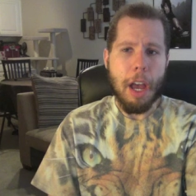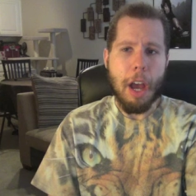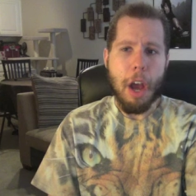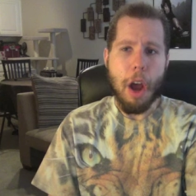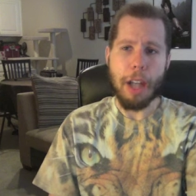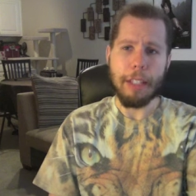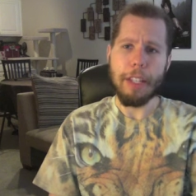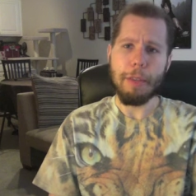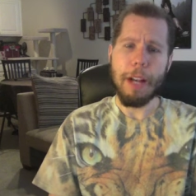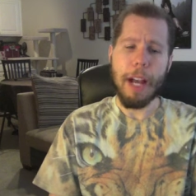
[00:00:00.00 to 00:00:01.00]
All right,
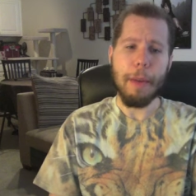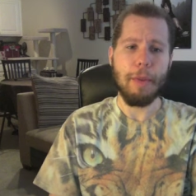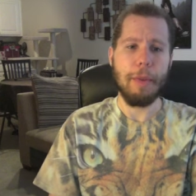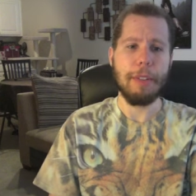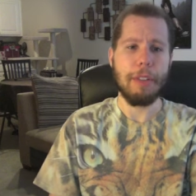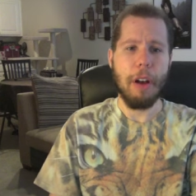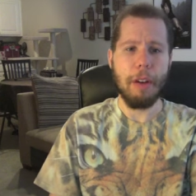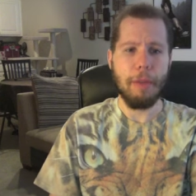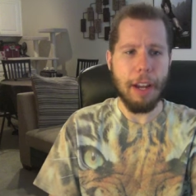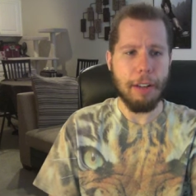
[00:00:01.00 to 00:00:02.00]
this one comes from
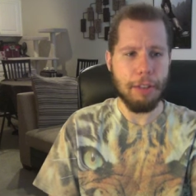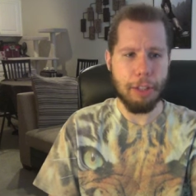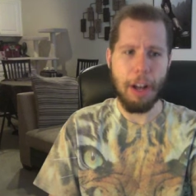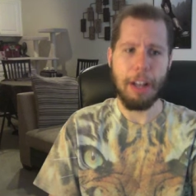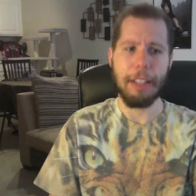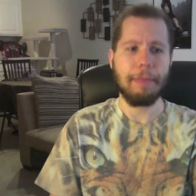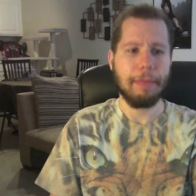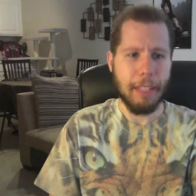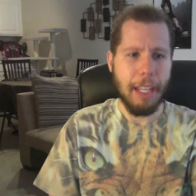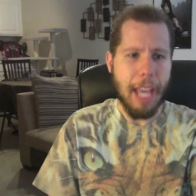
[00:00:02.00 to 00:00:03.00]
songwriter John.
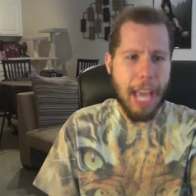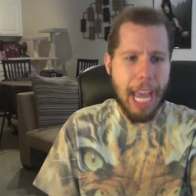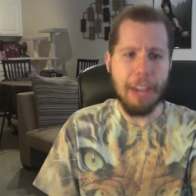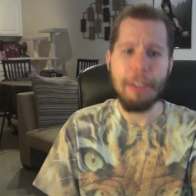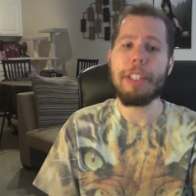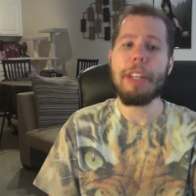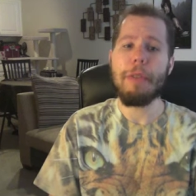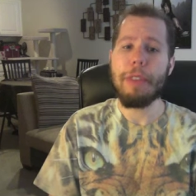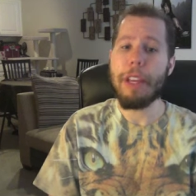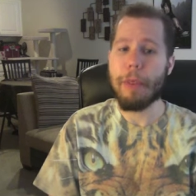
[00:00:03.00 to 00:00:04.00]
Hey Aaron, do you
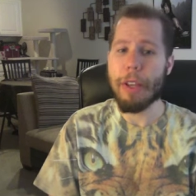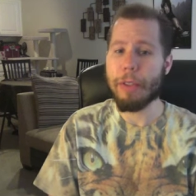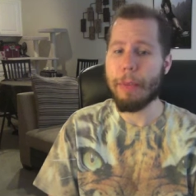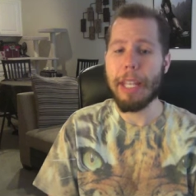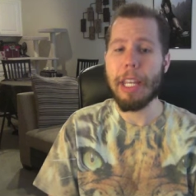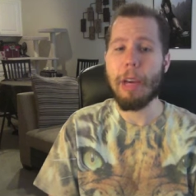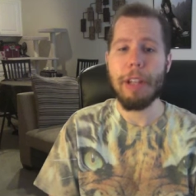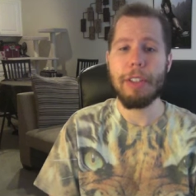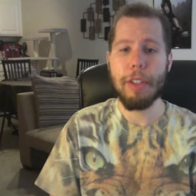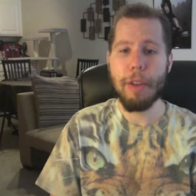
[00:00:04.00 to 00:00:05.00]
think WrestleMania
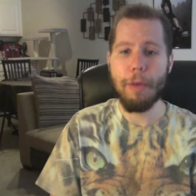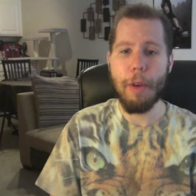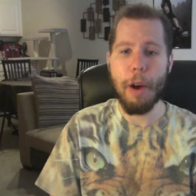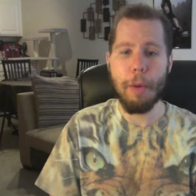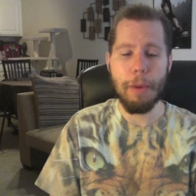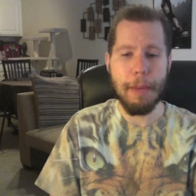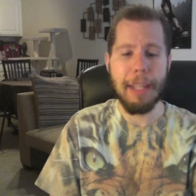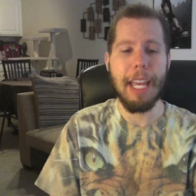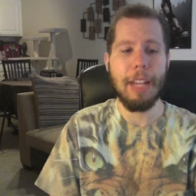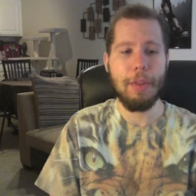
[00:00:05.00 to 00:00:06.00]
went too far with
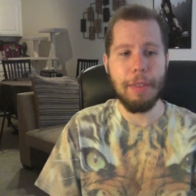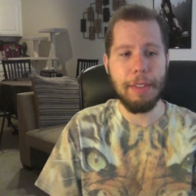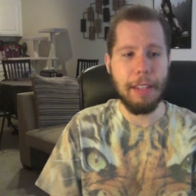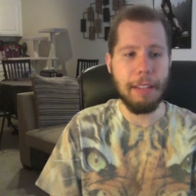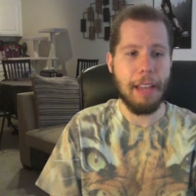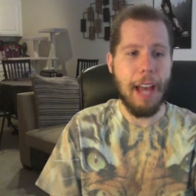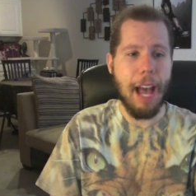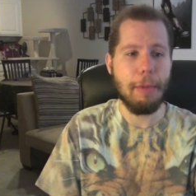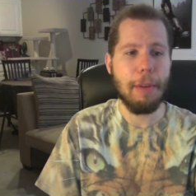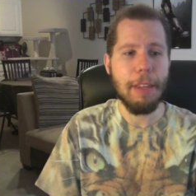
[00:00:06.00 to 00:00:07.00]
many entrances?
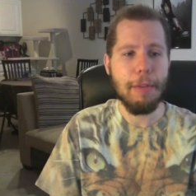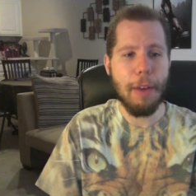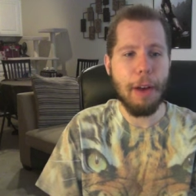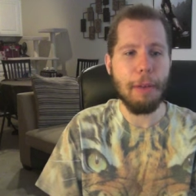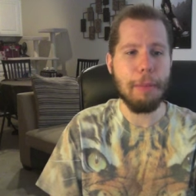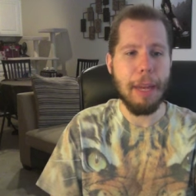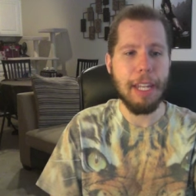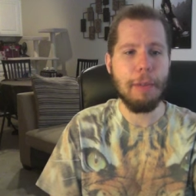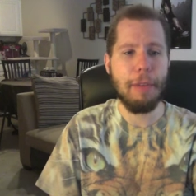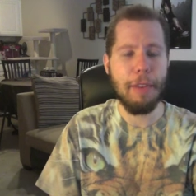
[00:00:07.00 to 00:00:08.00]
I really felt
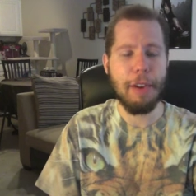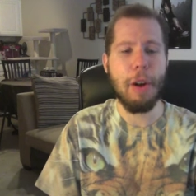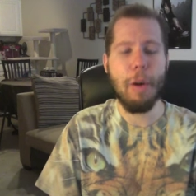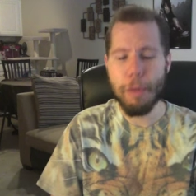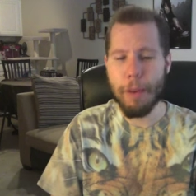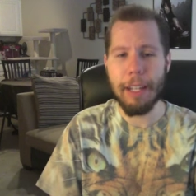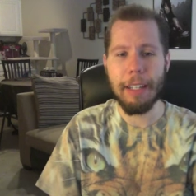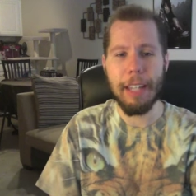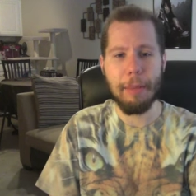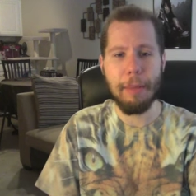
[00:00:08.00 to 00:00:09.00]
many were very
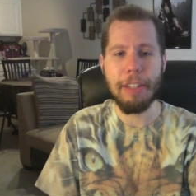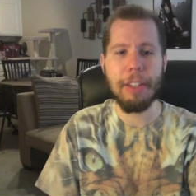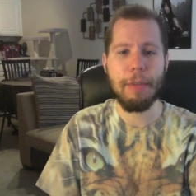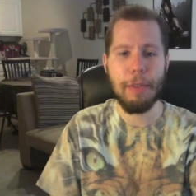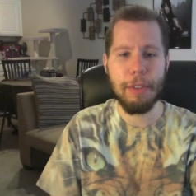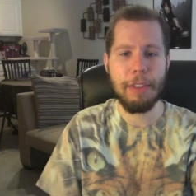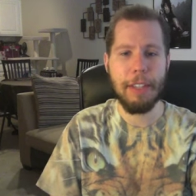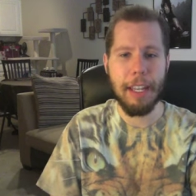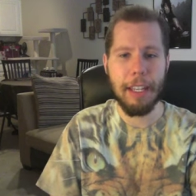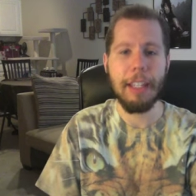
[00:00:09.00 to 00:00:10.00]
overrated, like midgets for
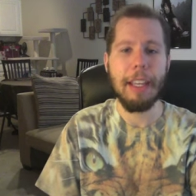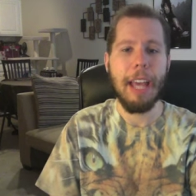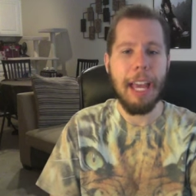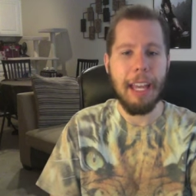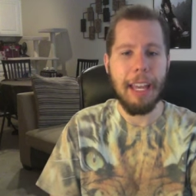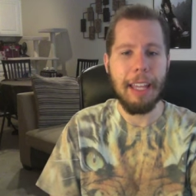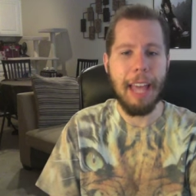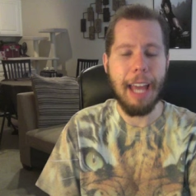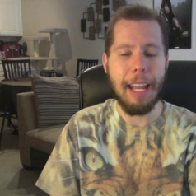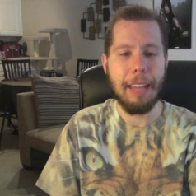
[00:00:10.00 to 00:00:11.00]
Sting, and
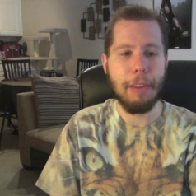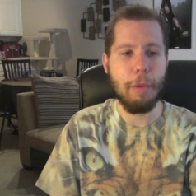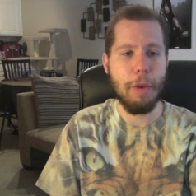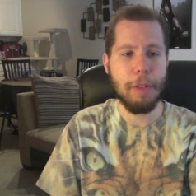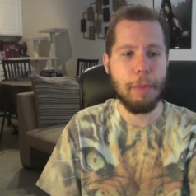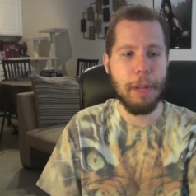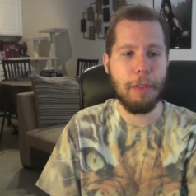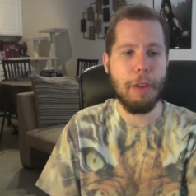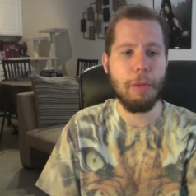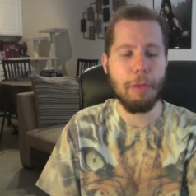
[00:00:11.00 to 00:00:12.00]
that had the worst, but I
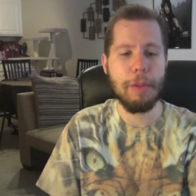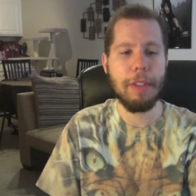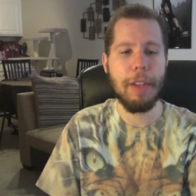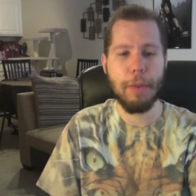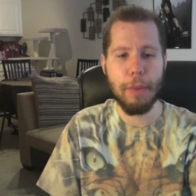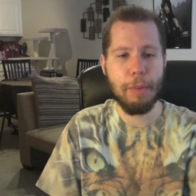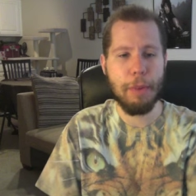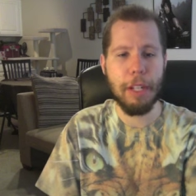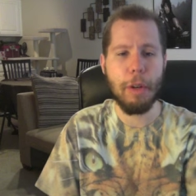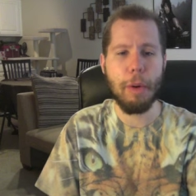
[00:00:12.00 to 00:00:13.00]
thought Rusev's was
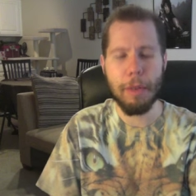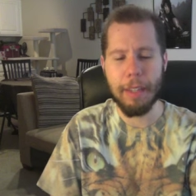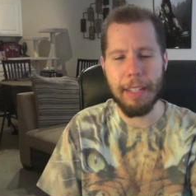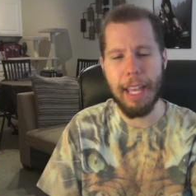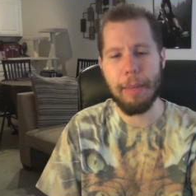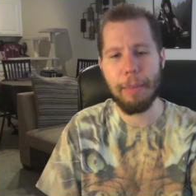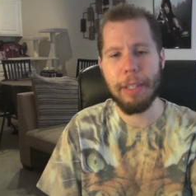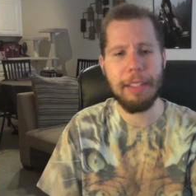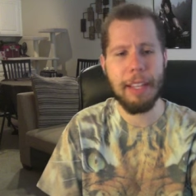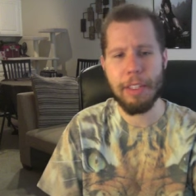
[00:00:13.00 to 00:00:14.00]
pretty cool with the tank.
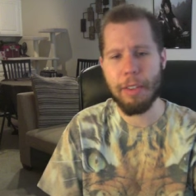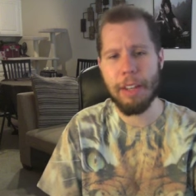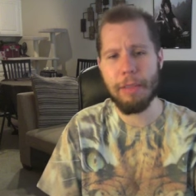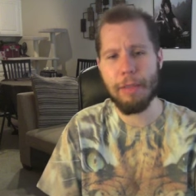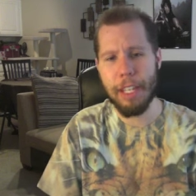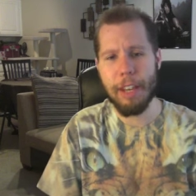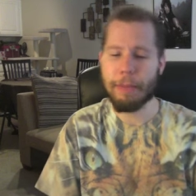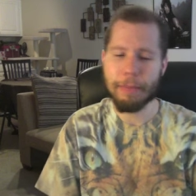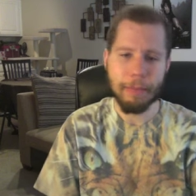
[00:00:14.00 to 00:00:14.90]
Please answer in video.